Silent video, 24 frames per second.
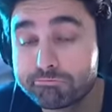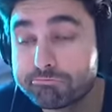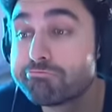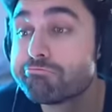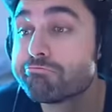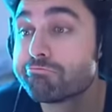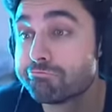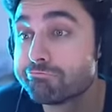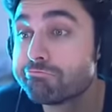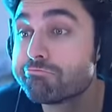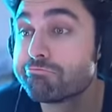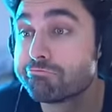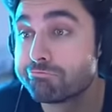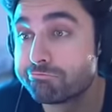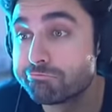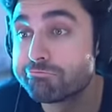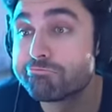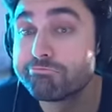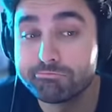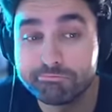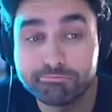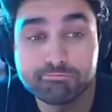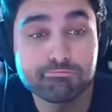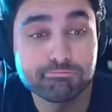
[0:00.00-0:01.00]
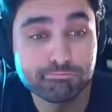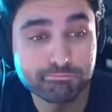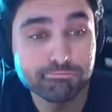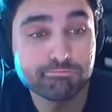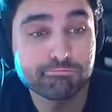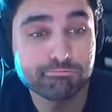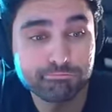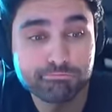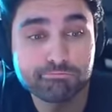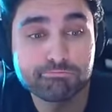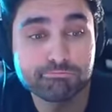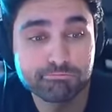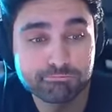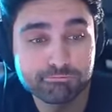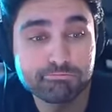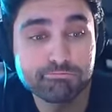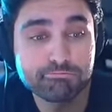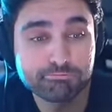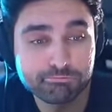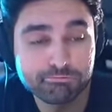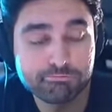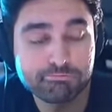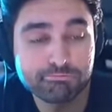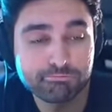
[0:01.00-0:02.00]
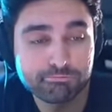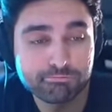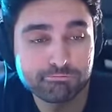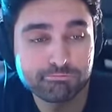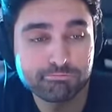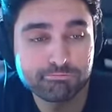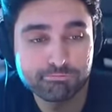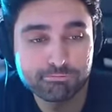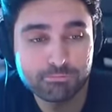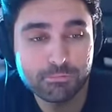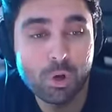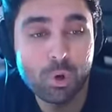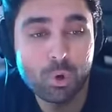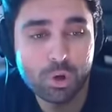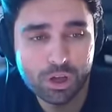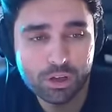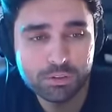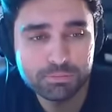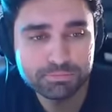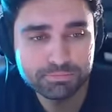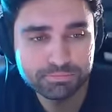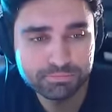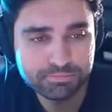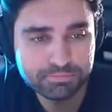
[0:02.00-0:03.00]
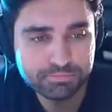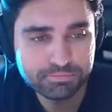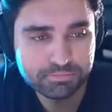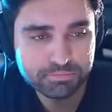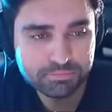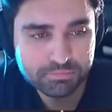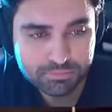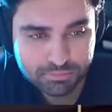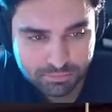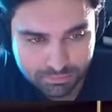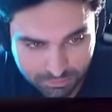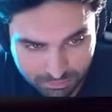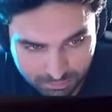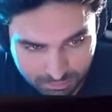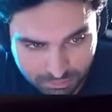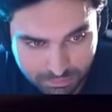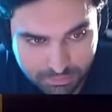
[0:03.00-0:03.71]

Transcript: you're like aiming around a corner. I turned all that crap off. I turned okay. all the camera shake and all